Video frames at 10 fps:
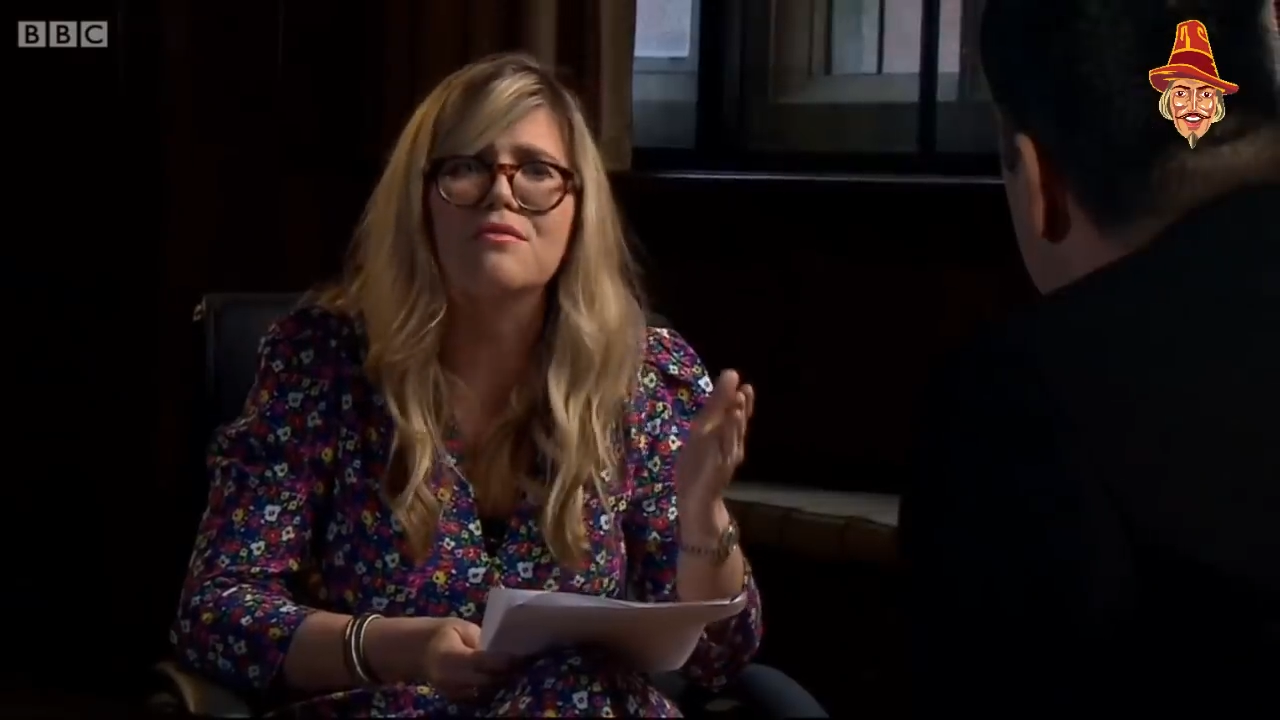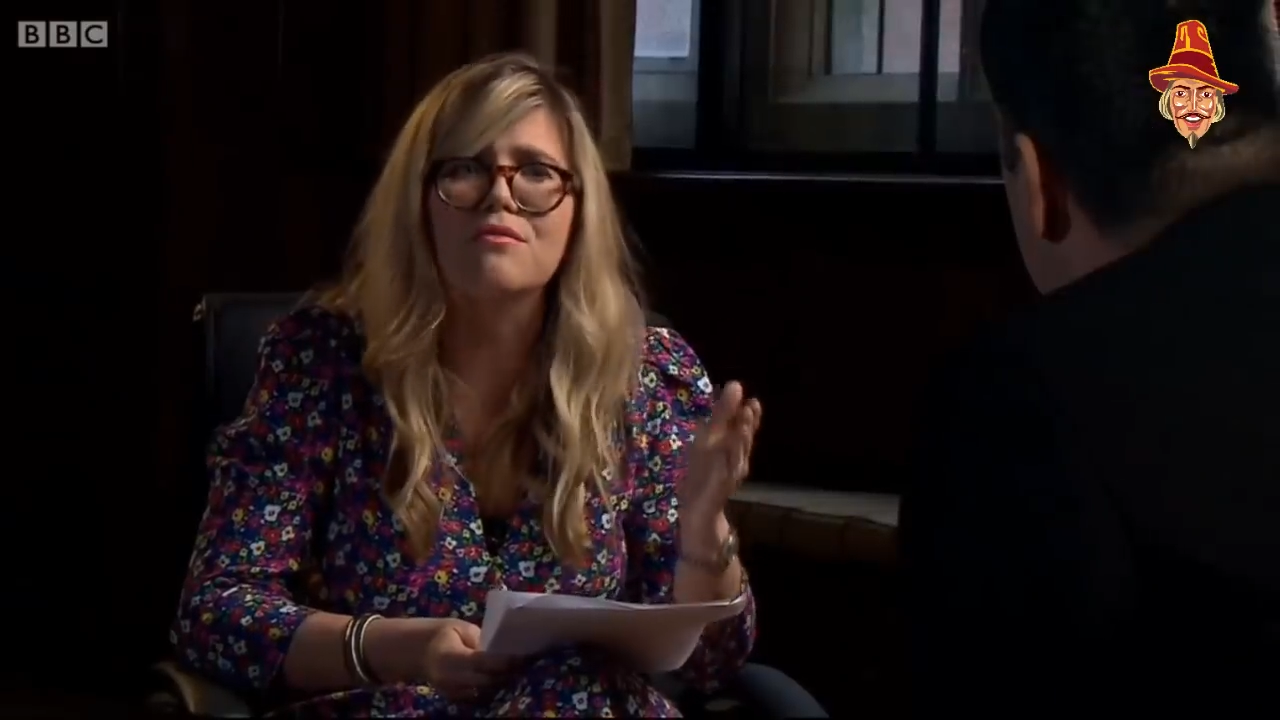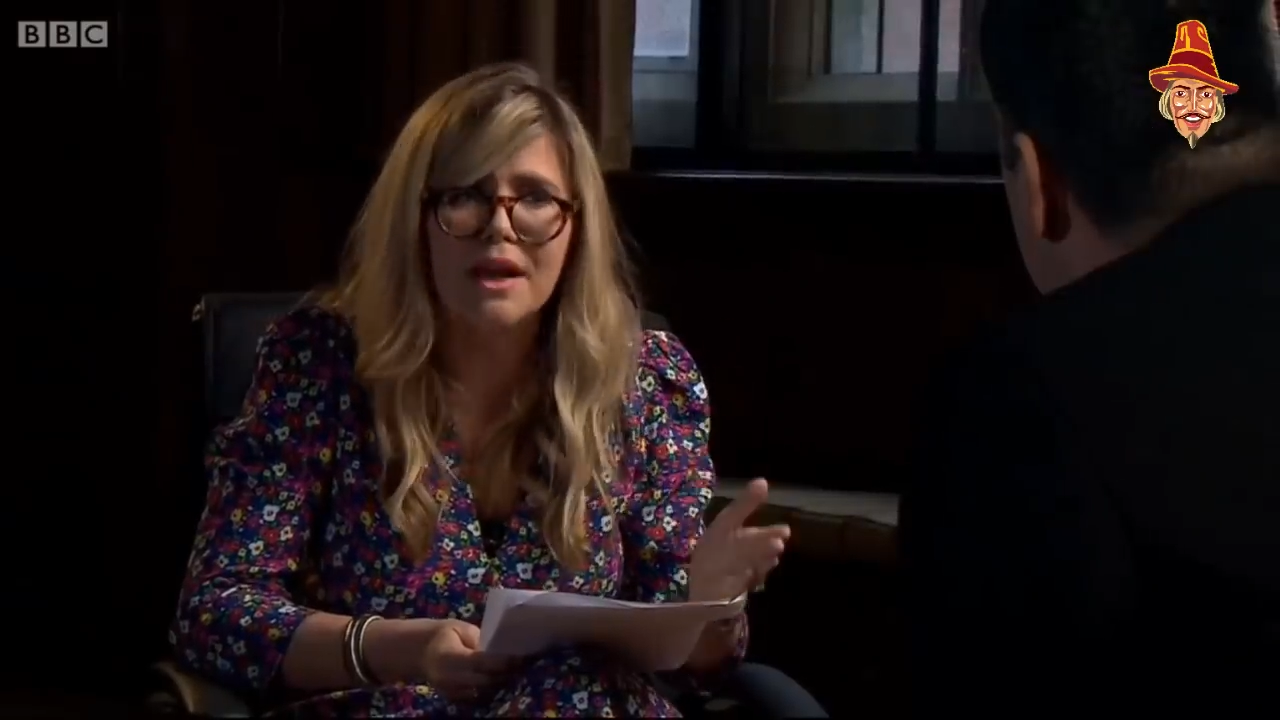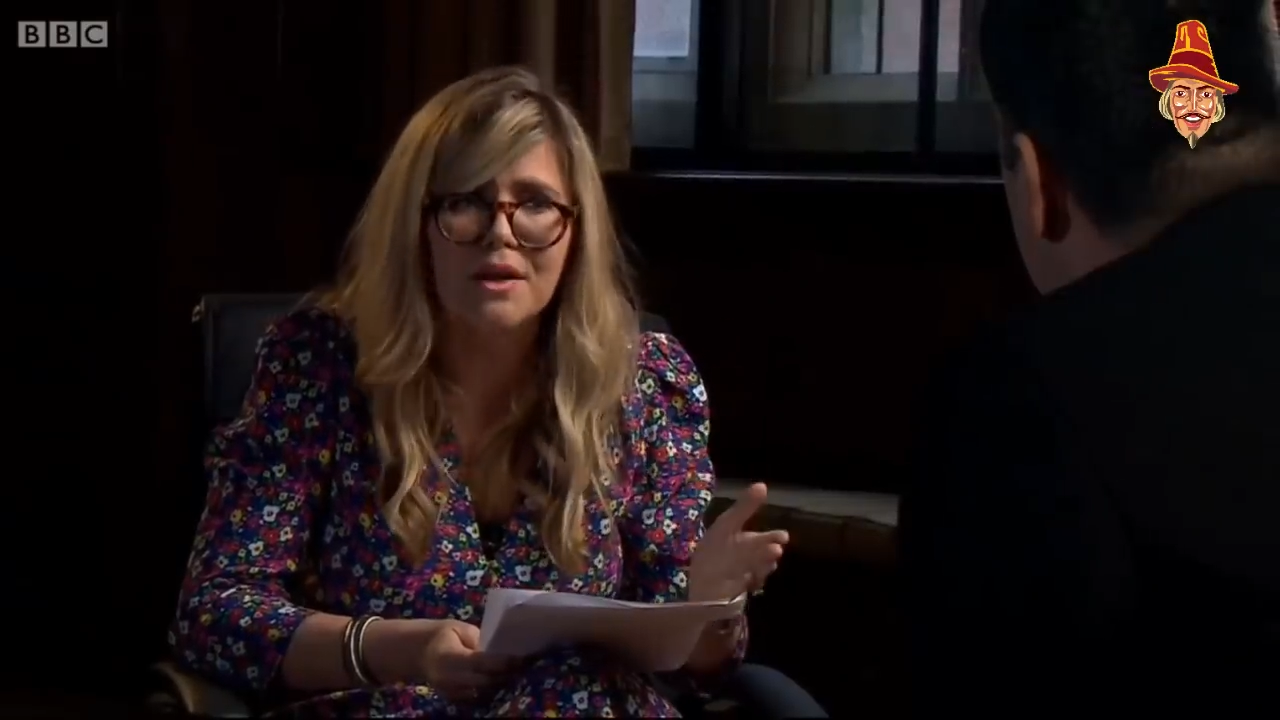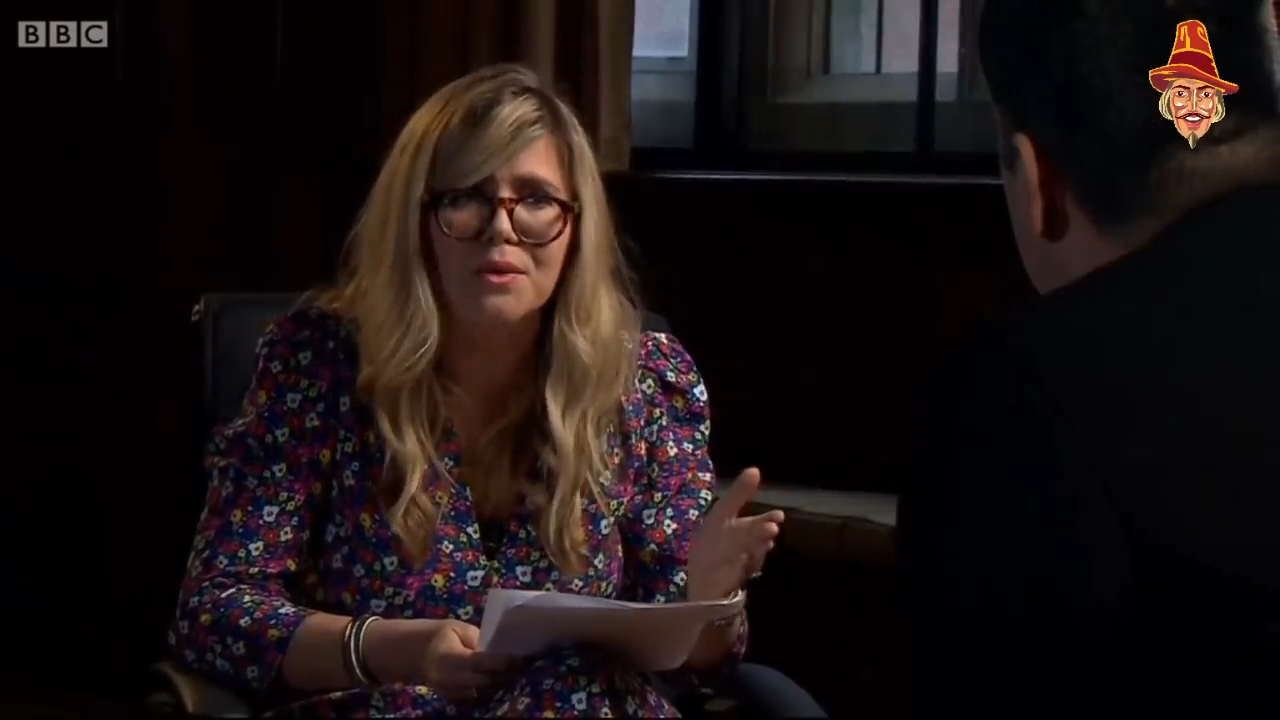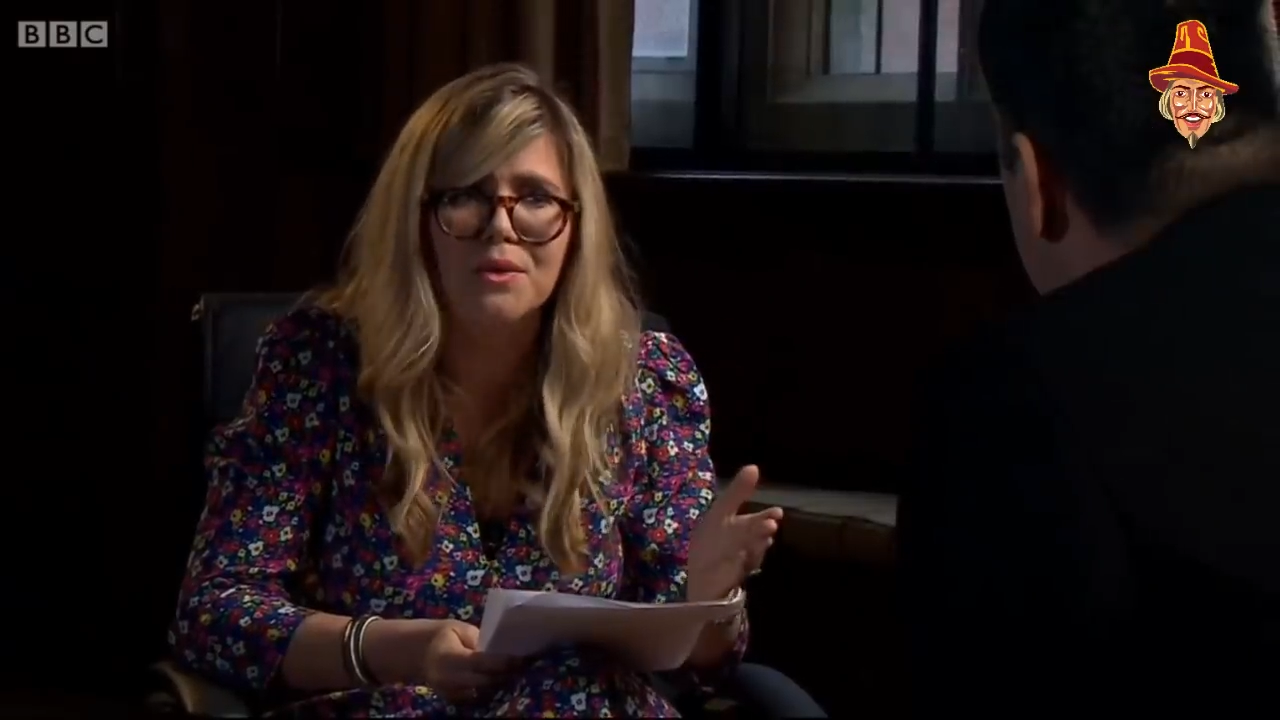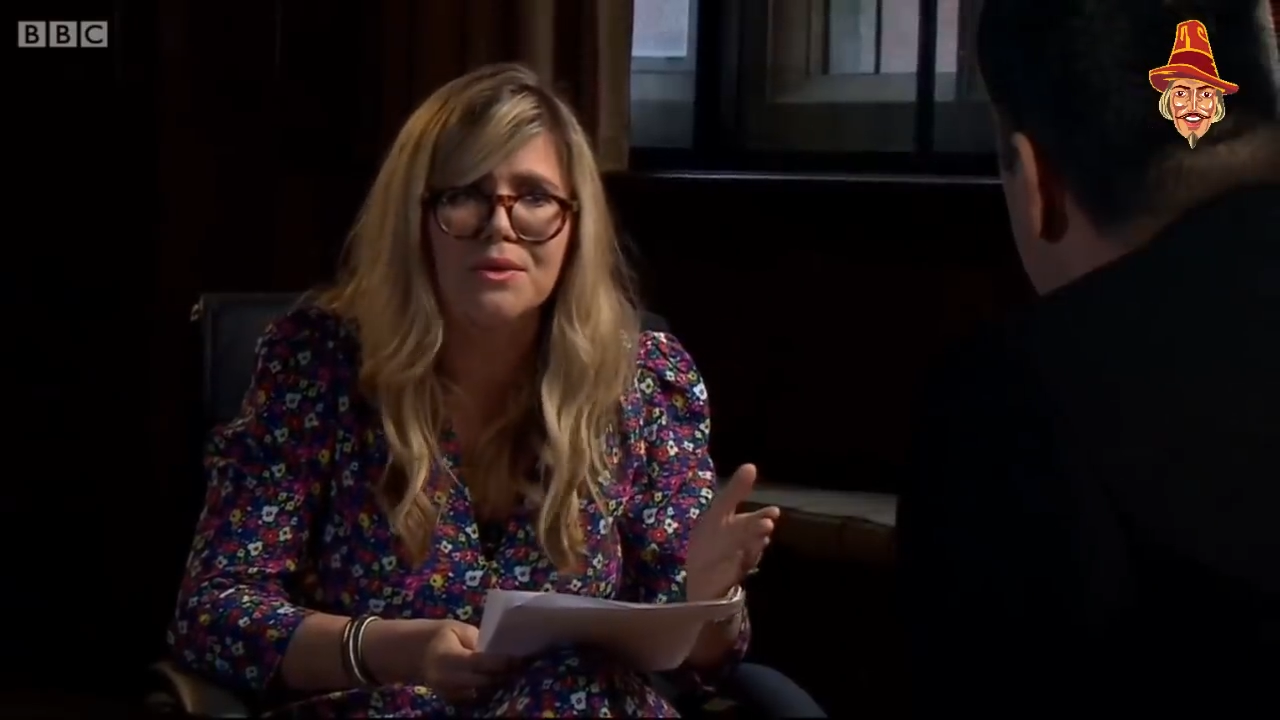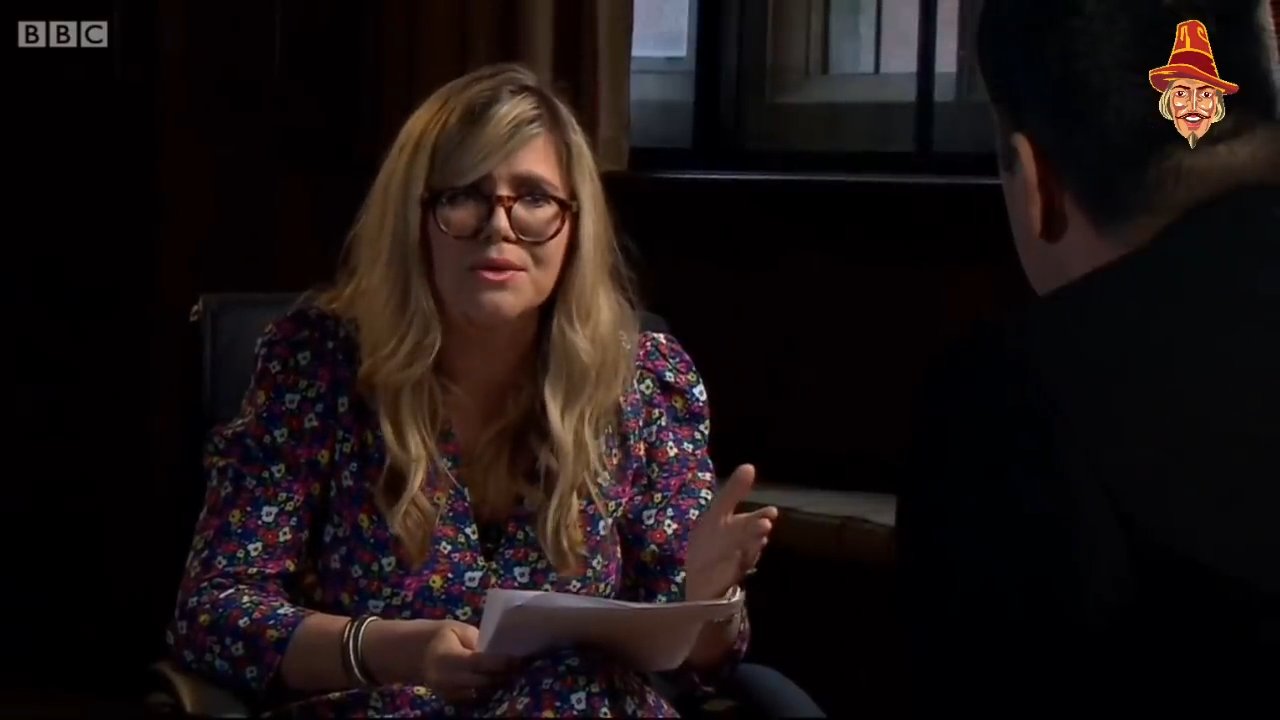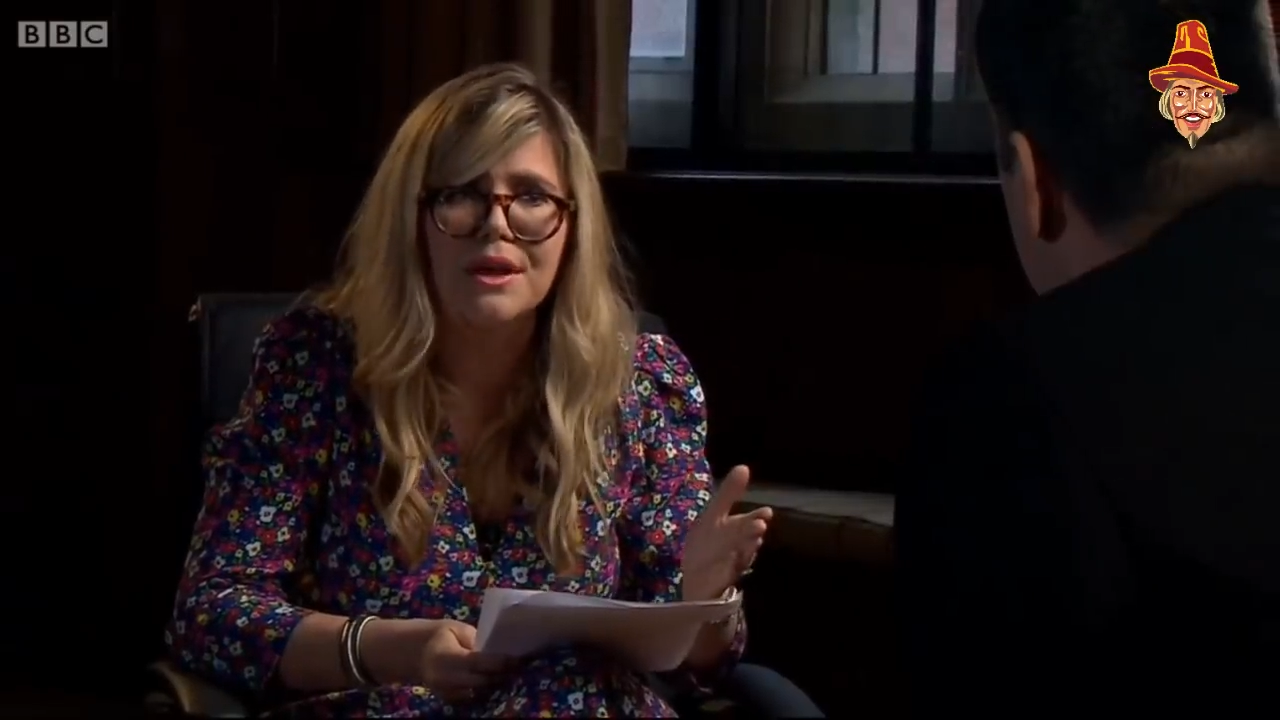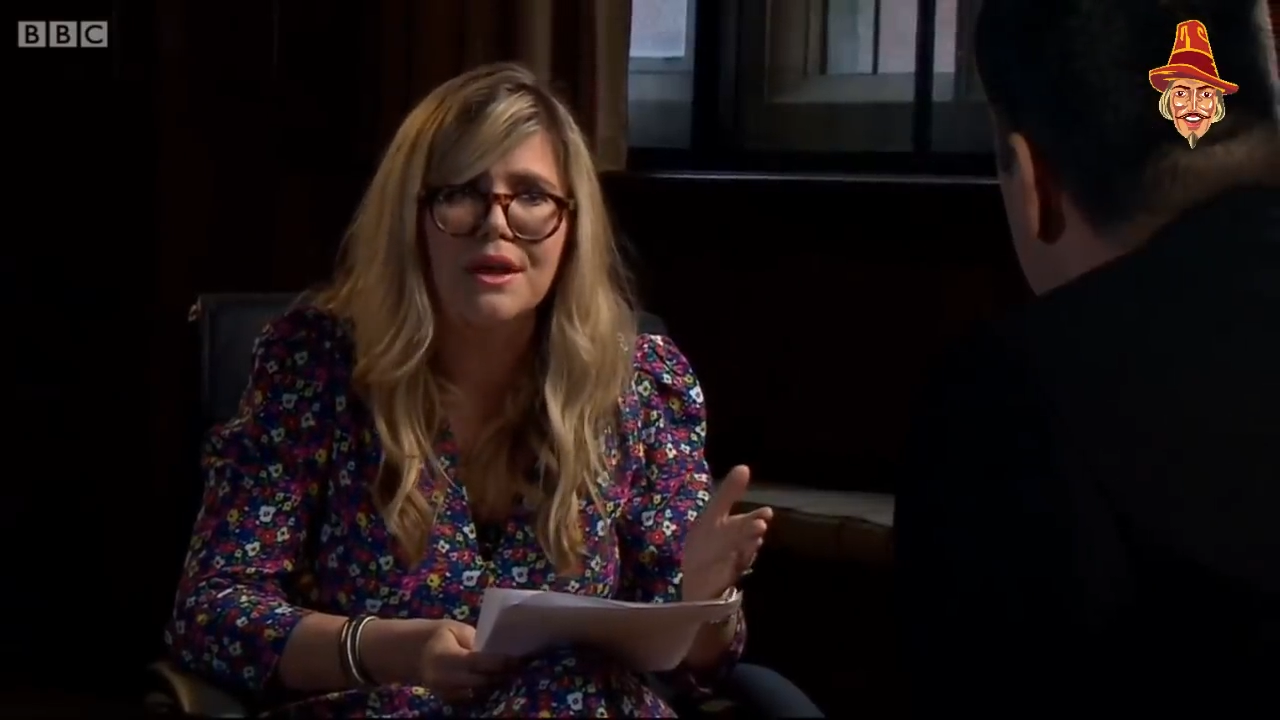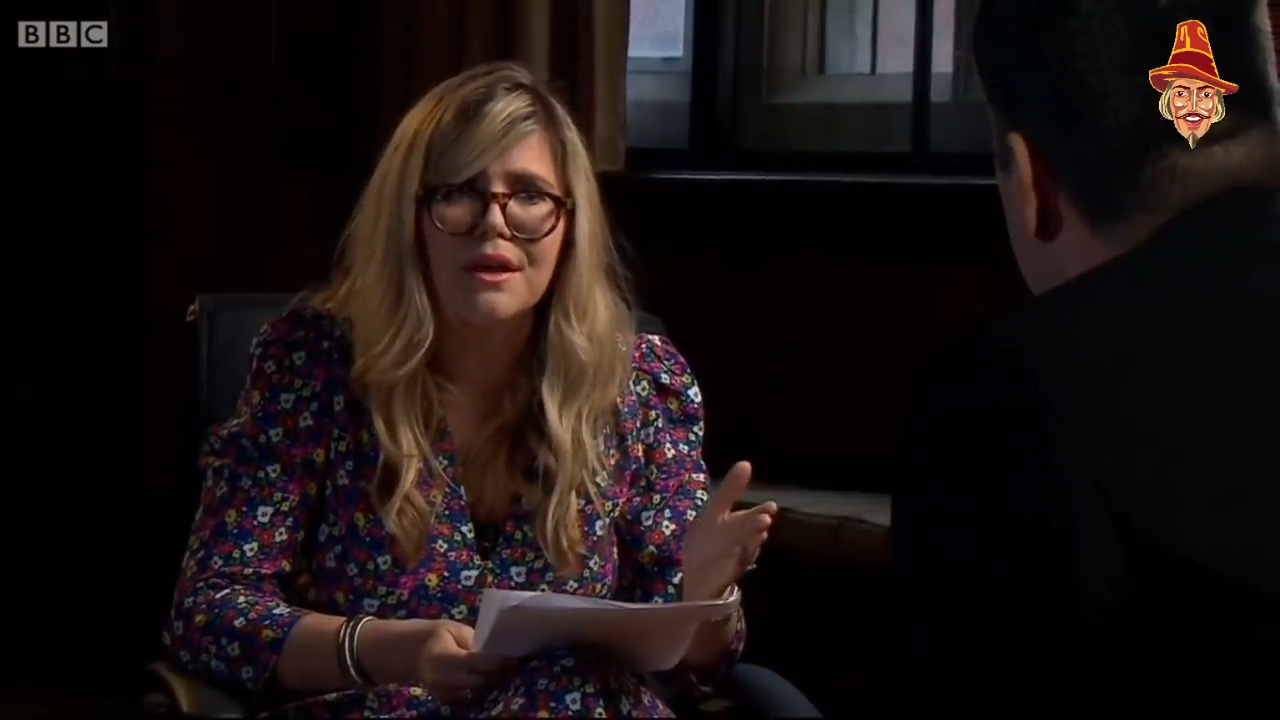of record.